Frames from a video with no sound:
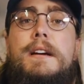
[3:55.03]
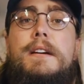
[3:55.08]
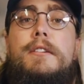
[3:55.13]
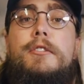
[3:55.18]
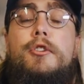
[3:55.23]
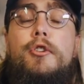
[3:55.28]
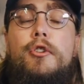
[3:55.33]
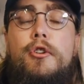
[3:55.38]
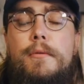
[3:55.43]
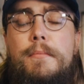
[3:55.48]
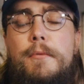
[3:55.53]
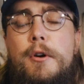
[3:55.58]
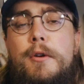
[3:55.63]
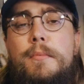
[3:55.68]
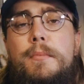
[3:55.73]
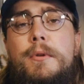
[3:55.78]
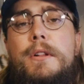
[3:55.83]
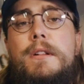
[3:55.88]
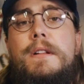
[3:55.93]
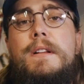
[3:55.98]

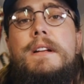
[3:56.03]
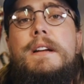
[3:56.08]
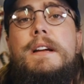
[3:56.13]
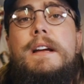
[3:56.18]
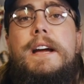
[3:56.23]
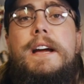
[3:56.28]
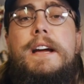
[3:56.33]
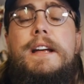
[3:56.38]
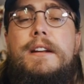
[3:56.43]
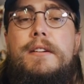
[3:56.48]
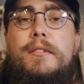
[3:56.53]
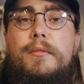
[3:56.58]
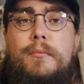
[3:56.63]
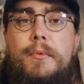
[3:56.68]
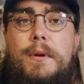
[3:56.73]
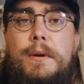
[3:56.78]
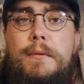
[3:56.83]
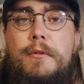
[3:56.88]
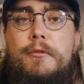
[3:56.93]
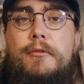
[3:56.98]
Euromobile and
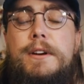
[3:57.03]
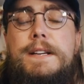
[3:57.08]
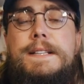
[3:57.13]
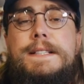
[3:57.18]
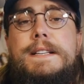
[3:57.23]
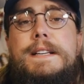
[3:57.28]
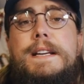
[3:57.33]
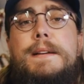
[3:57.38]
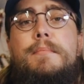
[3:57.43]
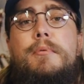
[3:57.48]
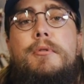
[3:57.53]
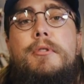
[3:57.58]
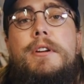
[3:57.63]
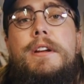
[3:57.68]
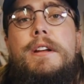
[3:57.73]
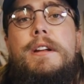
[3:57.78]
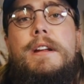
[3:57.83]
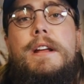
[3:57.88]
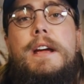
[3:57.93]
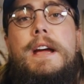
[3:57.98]
we recently put
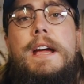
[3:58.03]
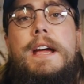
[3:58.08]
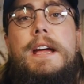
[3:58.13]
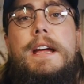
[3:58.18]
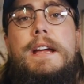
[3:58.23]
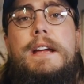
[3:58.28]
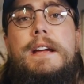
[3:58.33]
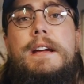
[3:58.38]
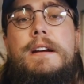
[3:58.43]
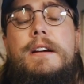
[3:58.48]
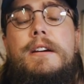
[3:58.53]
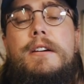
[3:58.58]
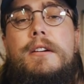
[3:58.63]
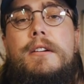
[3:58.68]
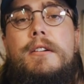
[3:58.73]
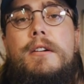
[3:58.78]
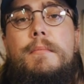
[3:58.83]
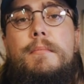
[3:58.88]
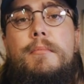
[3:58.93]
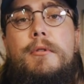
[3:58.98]
in a
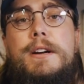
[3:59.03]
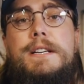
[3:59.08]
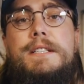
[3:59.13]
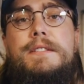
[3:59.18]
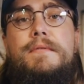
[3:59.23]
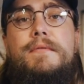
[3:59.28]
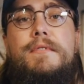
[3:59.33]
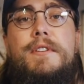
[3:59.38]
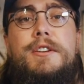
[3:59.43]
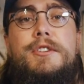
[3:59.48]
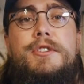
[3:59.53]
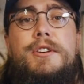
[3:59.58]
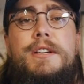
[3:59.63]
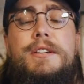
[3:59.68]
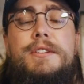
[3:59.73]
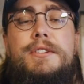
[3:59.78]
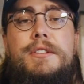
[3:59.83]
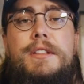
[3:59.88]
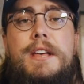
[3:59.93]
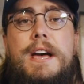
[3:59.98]
compressor fridge
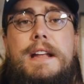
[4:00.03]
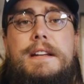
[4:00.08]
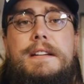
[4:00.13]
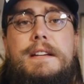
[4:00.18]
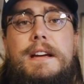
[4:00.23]
into that